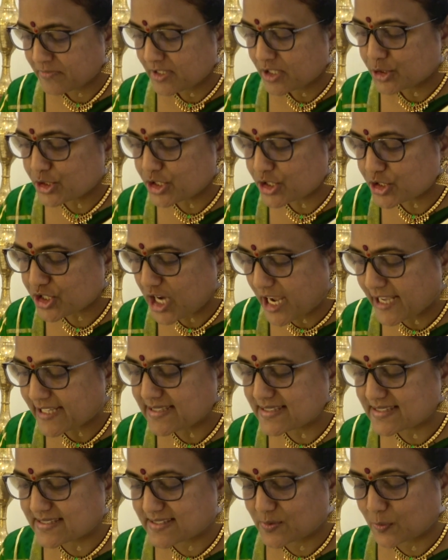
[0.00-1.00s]
She
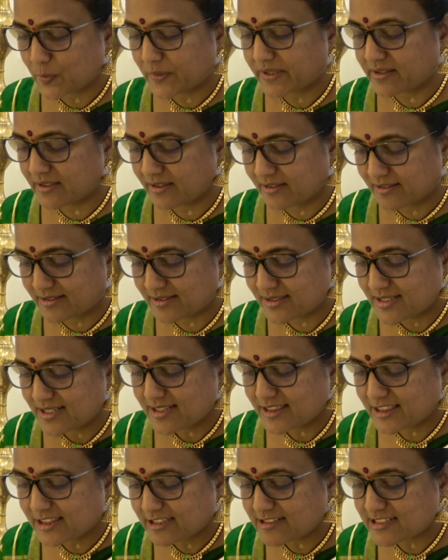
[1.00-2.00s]
shines with her
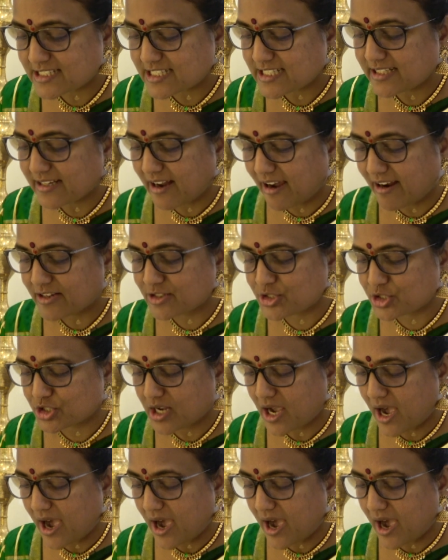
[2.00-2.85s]
30 large